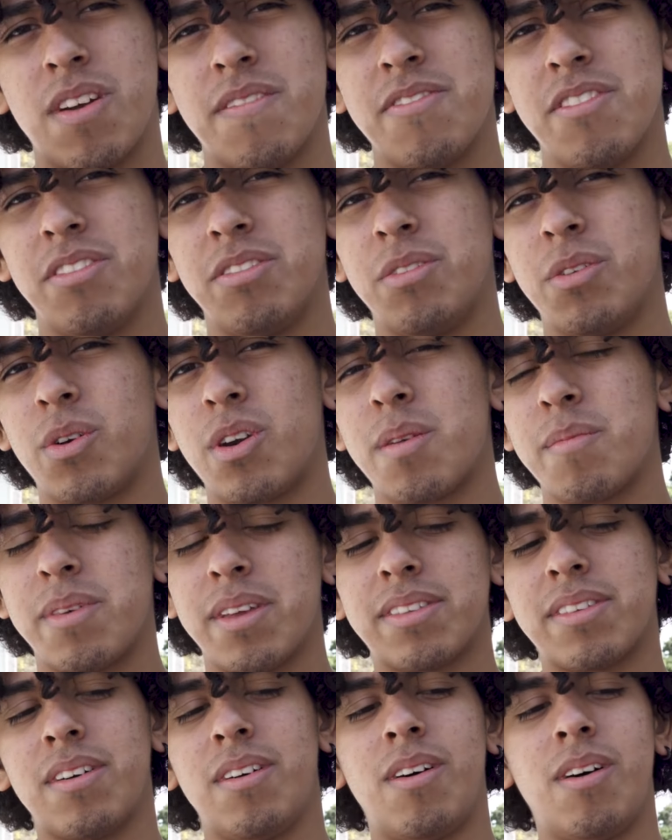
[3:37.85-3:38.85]
of this dorm
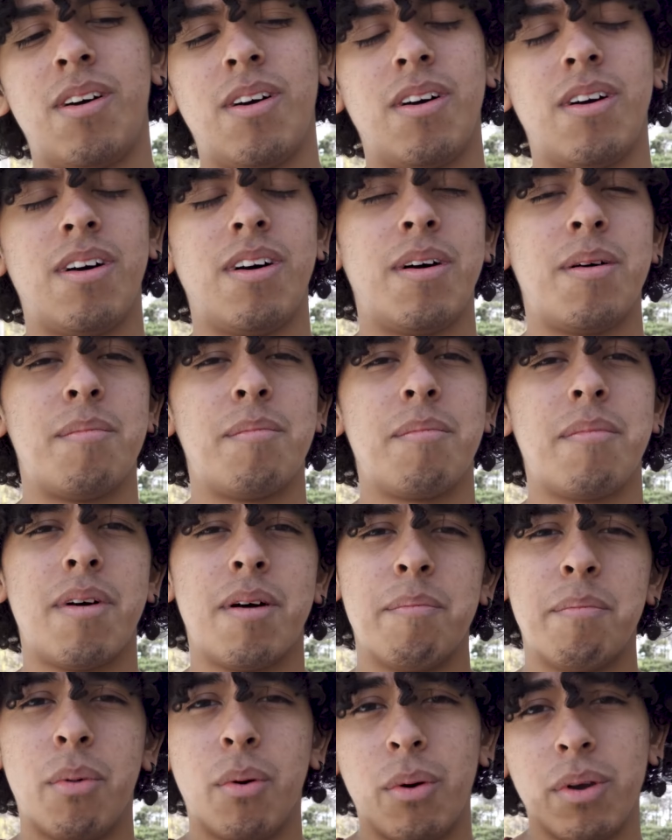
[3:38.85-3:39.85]
that's all
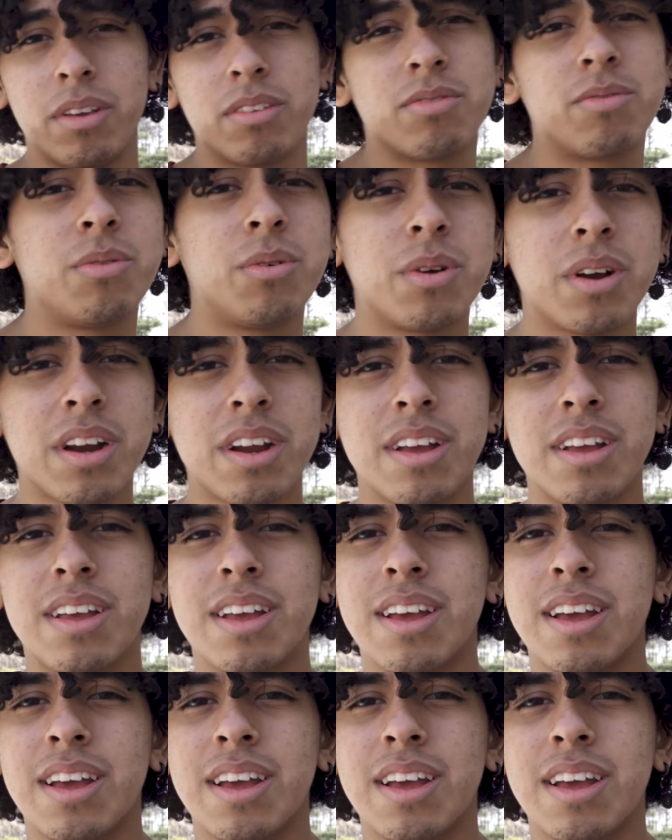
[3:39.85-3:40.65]
a boys floor.